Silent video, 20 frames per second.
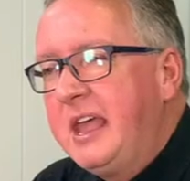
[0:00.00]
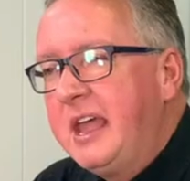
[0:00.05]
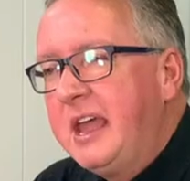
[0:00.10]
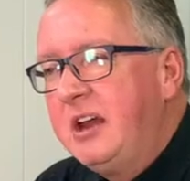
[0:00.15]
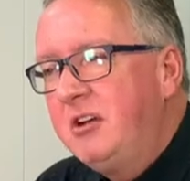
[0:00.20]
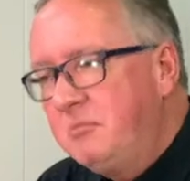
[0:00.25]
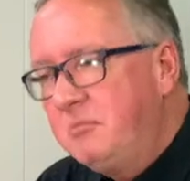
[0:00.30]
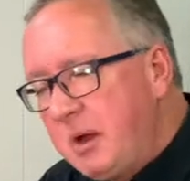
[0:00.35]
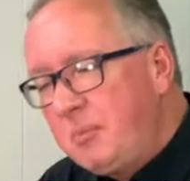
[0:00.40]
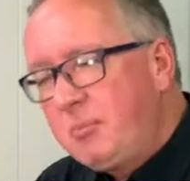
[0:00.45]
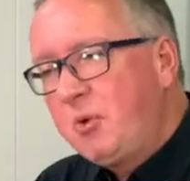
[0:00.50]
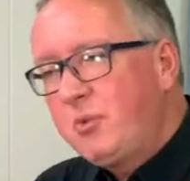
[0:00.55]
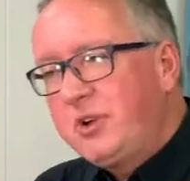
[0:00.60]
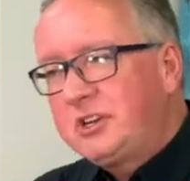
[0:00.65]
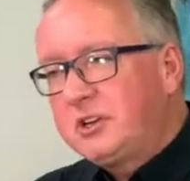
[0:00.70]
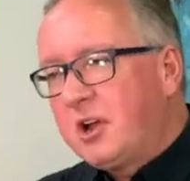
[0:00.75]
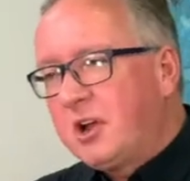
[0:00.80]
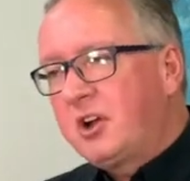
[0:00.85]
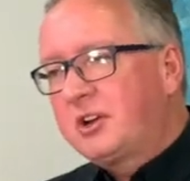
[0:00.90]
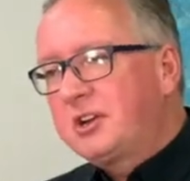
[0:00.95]
And remember,
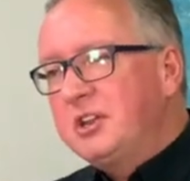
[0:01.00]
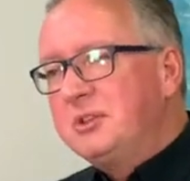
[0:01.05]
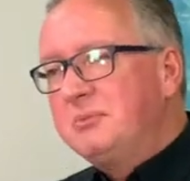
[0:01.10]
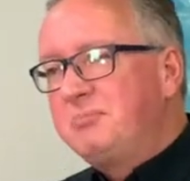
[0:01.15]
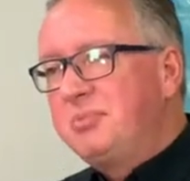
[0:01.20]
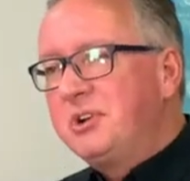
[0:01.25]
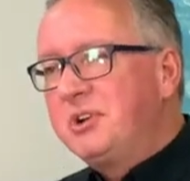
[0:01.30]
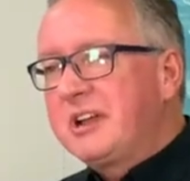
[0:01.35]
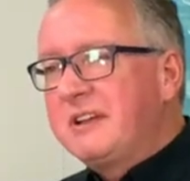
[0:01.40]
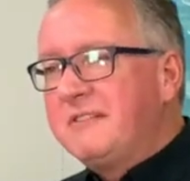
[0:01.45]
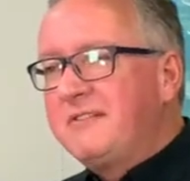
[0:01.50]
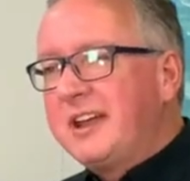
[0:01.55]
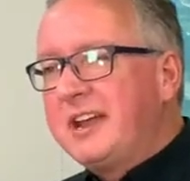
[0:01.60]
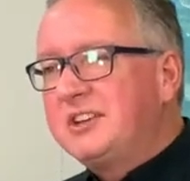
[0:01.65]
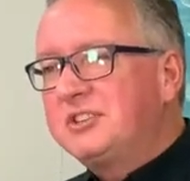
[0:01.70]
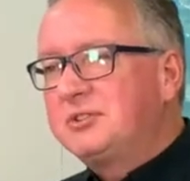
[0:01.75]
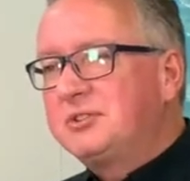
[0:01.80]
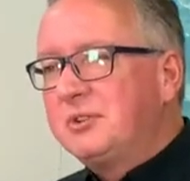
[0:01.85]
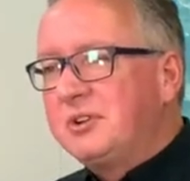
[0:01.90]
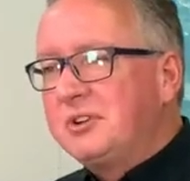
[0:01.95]
we talked in the book of
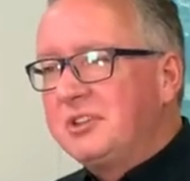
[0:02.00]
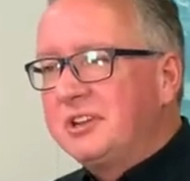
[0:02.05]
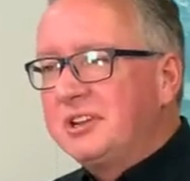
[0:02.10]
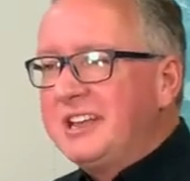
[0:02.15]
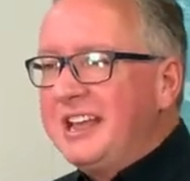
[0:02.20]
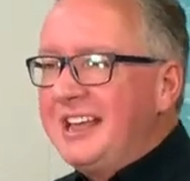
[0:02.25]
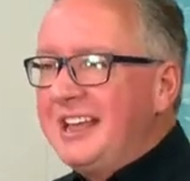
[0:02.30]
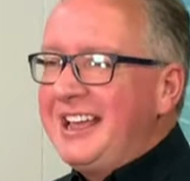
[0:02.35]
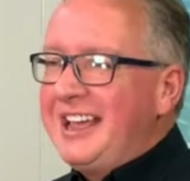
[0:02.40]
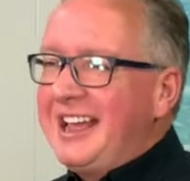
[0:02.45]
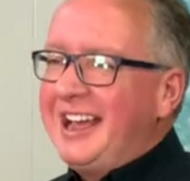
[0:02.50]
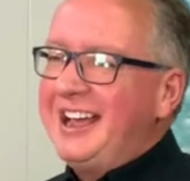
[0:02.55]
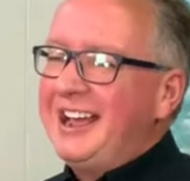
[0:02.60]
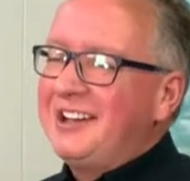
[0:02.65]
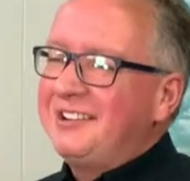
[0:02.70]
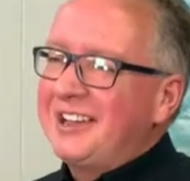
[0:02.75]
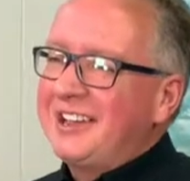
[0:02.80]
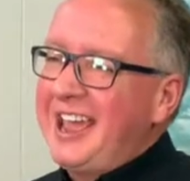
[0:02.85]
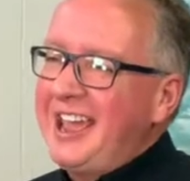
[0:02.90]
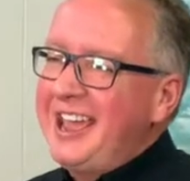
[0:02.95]
Ezra the,
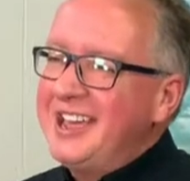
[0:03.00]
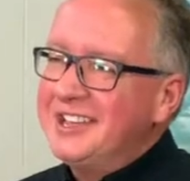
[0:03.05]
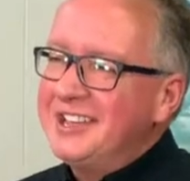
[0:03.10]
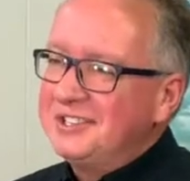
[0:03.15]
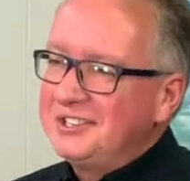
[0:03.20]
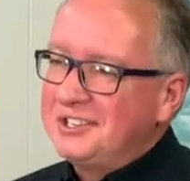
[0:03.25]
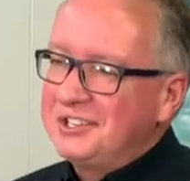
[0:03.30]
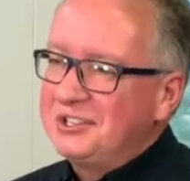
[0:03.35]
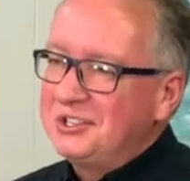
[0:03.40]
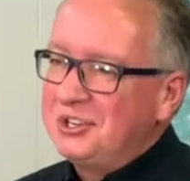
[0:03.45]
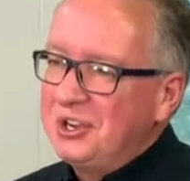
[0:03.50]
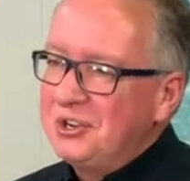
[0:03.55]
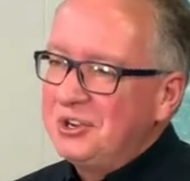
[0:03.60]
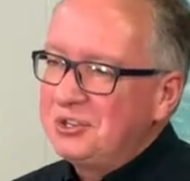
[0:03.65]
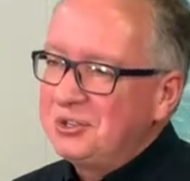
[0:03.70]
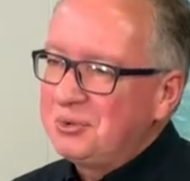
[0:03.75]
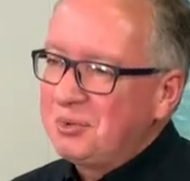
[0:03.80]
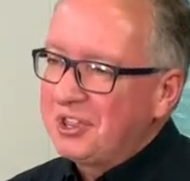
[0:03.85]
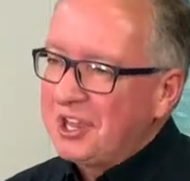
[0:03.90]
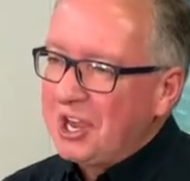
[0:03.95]
how hands is
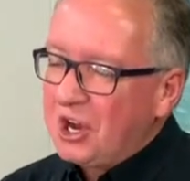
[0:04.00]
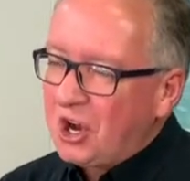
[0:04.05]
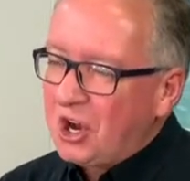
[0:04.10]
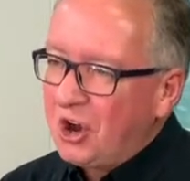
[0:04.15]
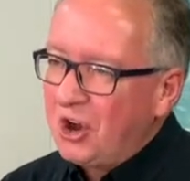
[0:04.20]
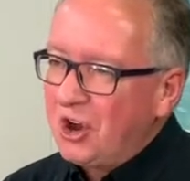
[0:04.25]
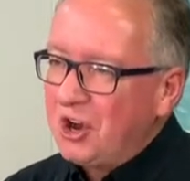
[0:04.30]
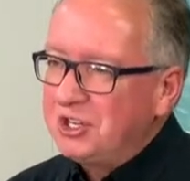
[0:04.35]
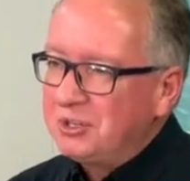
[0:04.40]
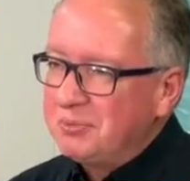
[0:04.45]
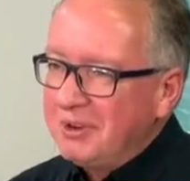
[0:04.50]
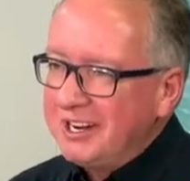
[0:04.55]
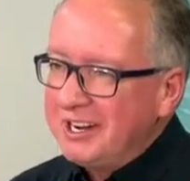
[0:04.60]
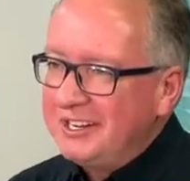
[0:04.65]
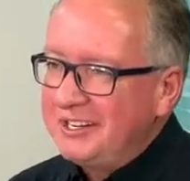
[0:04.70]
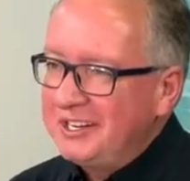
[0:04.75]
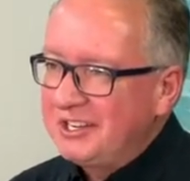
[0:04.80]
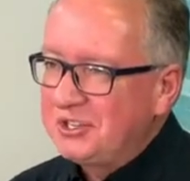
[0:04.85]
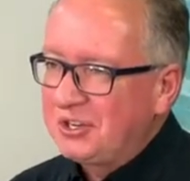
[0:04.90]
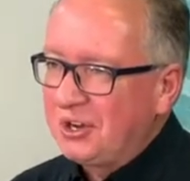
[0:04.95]
used with encouragement
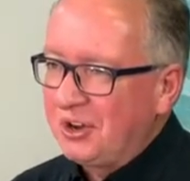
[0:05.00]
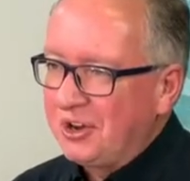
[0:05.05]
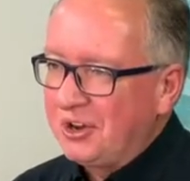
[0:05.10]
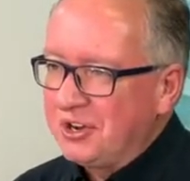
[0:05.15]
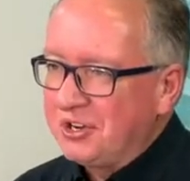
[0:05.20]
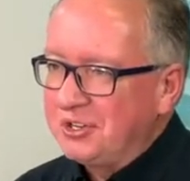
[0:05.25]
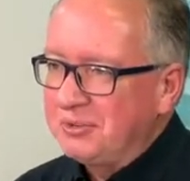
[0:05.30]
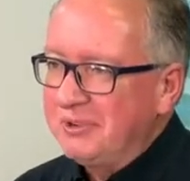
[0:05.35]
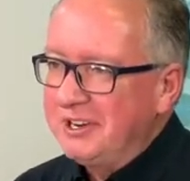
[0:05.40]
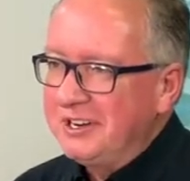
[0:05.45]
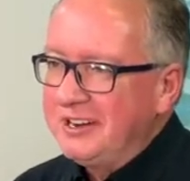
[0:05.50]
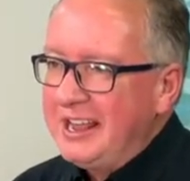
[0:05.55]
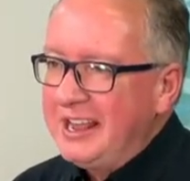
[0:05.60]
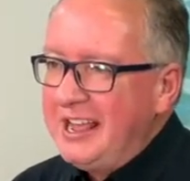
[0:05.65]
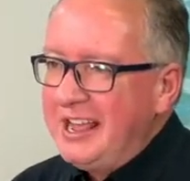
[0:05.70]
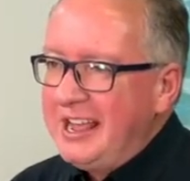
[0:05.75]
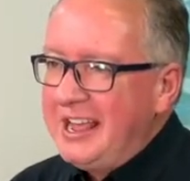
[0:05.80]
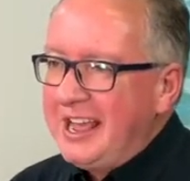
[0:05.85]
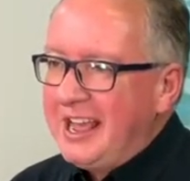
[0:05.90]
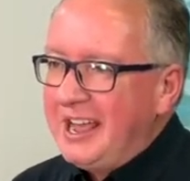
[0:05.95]
and discouragement.
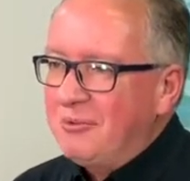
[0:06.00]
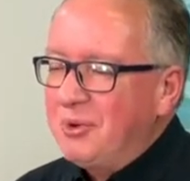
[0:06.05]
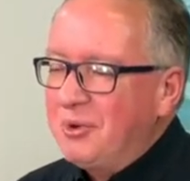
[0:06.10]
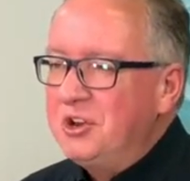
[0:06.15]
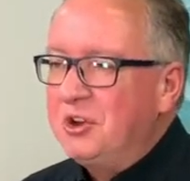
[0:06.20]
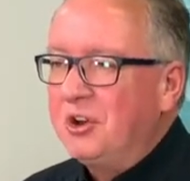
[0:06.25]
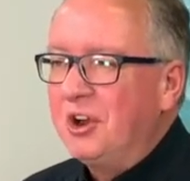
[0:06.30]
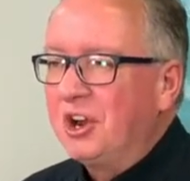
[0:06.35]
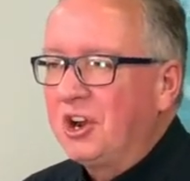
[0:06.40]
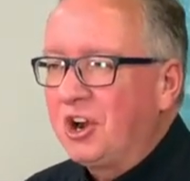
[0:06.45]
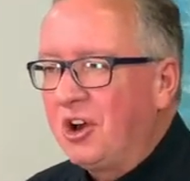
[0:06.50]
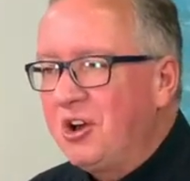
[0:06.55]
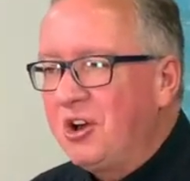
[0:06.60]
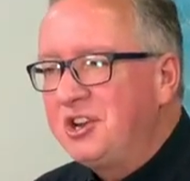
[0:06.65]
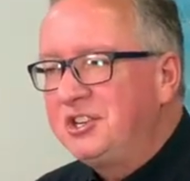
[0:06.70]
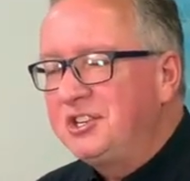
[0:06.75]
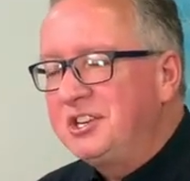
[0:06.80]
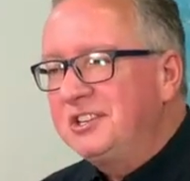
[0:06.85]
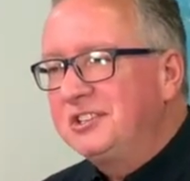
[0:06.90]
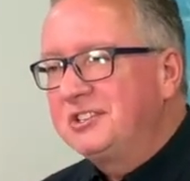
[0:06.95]
When you're
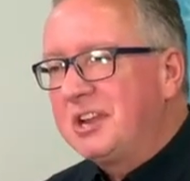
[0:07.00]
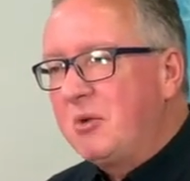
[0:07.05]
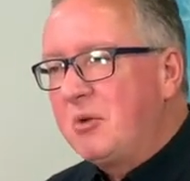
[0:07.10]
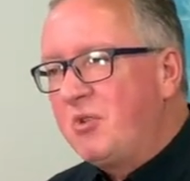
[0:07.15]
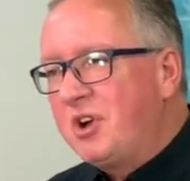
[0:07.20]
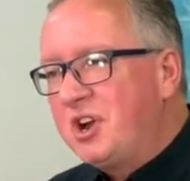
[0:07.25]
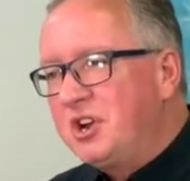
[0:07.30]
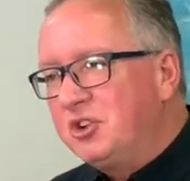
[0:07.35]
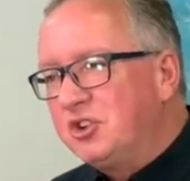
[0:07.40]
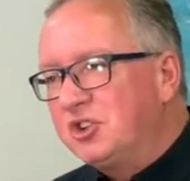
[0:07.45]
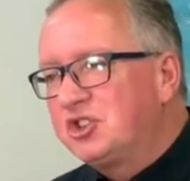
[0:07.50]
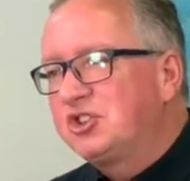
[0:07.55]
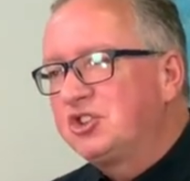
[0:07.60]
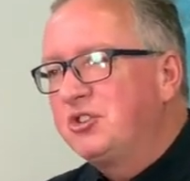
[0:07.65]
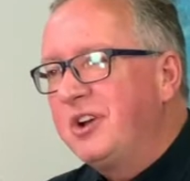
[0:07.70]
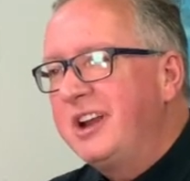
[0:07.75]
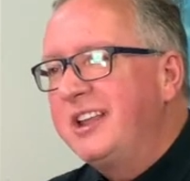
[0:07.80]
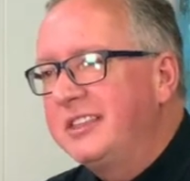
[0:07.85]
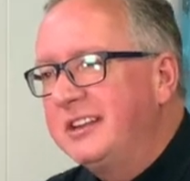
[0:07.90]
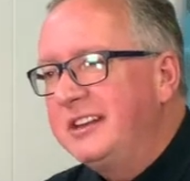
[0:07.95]
encouraging someone, you're
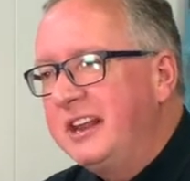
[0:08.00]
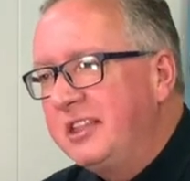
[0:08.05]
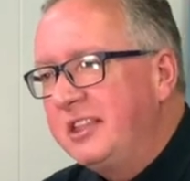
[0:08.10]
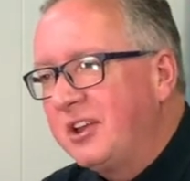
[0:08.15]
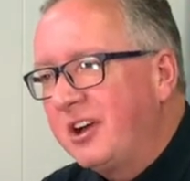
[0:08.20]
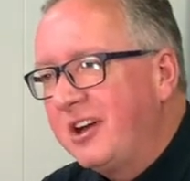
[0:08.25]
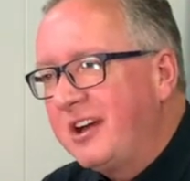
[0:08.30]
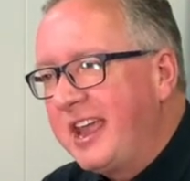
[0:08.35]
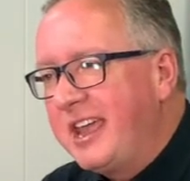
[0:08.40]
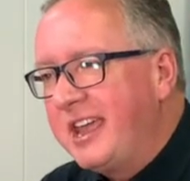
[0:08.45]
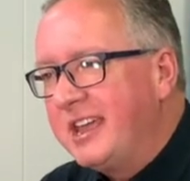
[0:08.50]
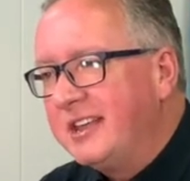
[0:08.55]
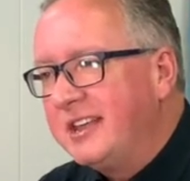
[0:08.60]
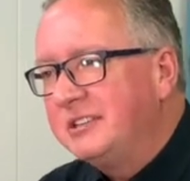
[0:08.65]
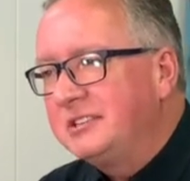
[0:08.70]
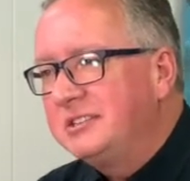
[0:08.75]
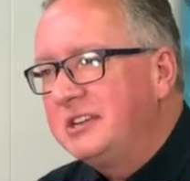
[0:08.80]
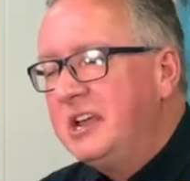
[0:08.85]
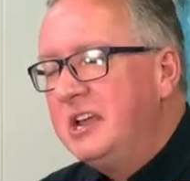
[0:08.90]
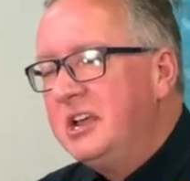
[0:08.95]
strengthening their
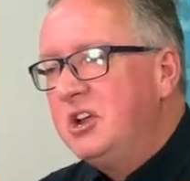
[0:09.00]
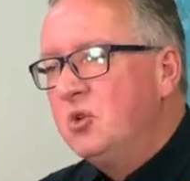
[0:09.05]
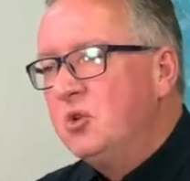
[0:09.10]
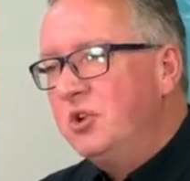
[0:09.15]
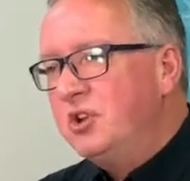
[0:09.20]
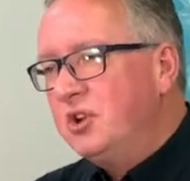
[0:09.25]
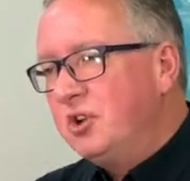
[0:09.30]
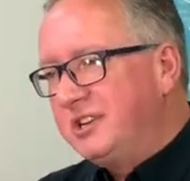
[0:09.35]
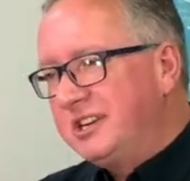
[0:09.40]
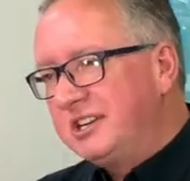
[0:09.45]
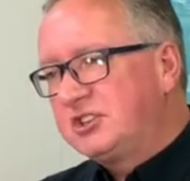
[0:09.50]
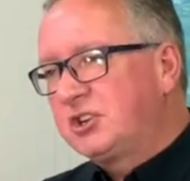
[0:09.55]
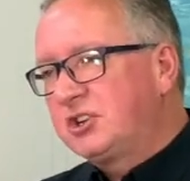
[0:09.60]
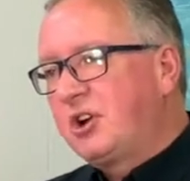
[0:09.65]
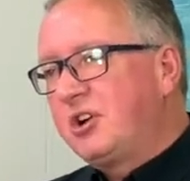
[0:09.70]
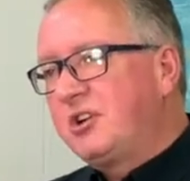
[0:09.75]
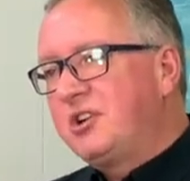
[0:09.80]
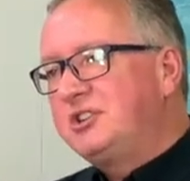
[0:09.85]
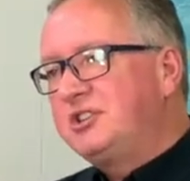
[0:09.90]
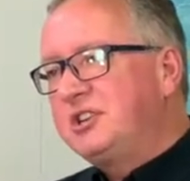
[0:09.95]
hands. When you're
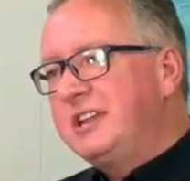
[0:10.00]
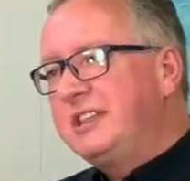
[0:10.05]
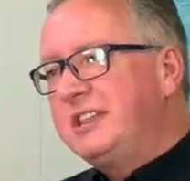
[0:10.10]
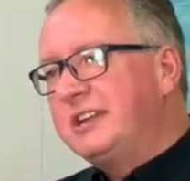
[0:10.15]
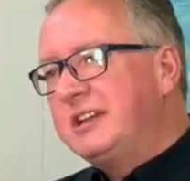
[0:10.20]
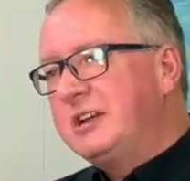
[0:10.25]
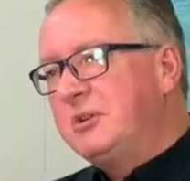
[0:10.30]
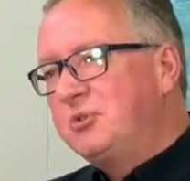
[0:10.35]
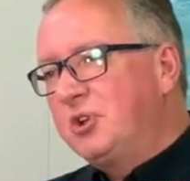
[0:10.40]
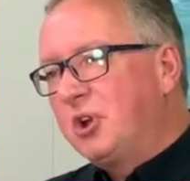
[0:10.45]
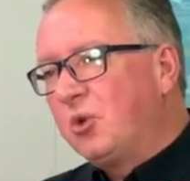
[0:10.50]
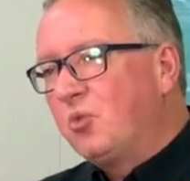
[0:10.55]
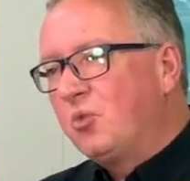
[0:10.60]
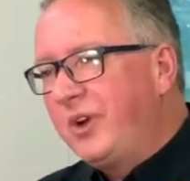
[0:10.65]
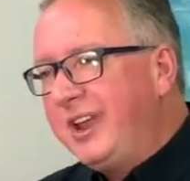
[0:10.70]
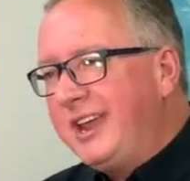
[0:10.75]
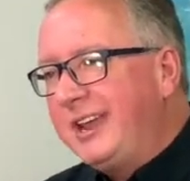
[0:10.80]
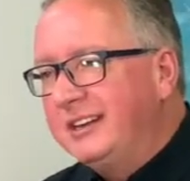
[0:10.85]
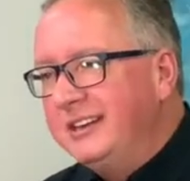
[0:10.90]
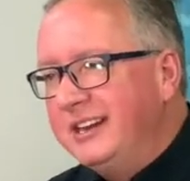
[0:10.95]
discouraging them, you're
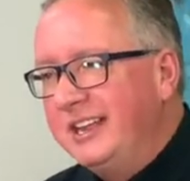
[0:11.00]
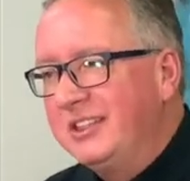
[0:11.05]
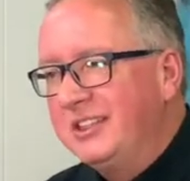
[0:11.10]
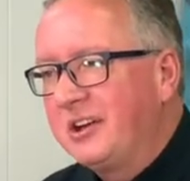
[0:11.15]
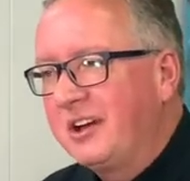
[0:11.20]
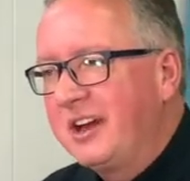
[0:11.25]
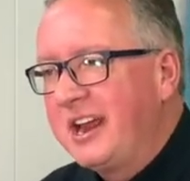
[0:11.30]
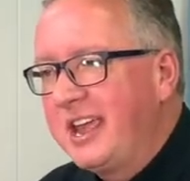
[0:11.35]
weakening their